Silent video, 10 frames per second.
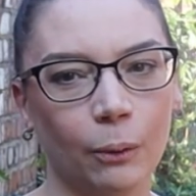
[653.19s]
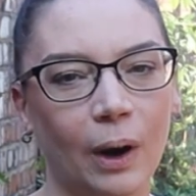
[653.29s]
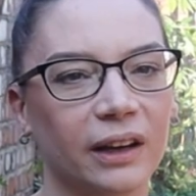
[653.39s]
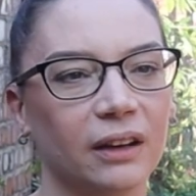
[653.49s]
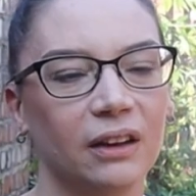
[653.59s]

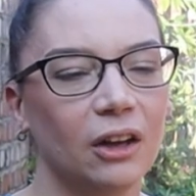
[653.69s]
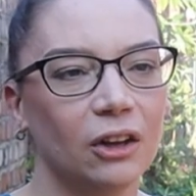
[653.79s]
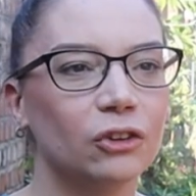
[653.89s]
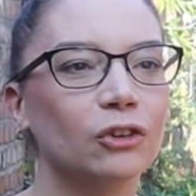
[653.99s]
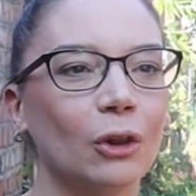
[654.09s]
quite
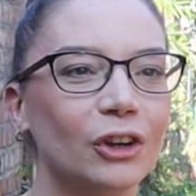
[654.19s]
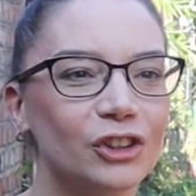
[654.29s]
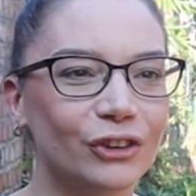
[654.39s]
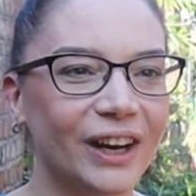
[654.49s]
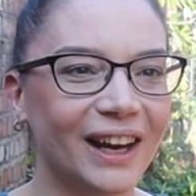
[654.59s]

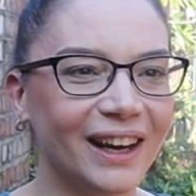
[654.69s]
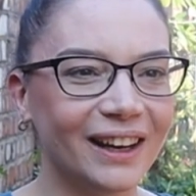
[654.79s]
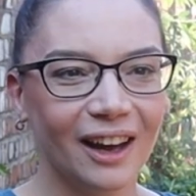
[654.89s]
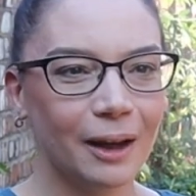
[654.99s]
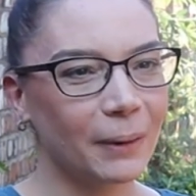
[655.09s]

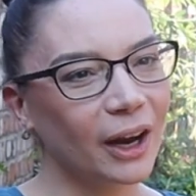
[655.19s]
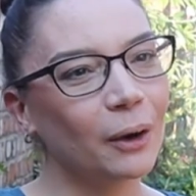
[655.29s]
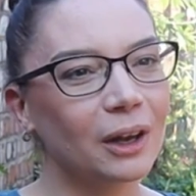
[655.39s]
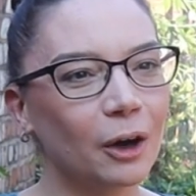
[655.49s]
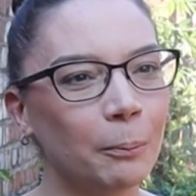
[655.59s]
solitary, my
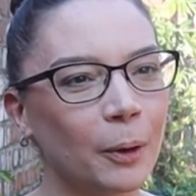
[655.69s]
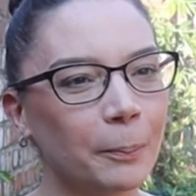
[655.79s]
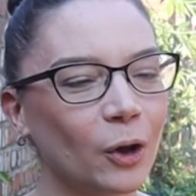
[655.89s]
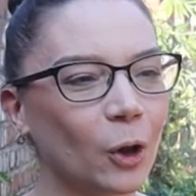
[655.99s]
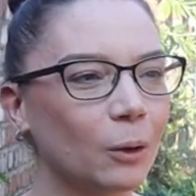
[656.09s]
own little
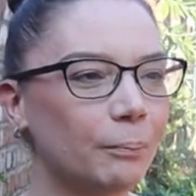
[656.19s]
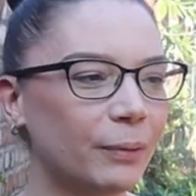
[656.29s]
bubble.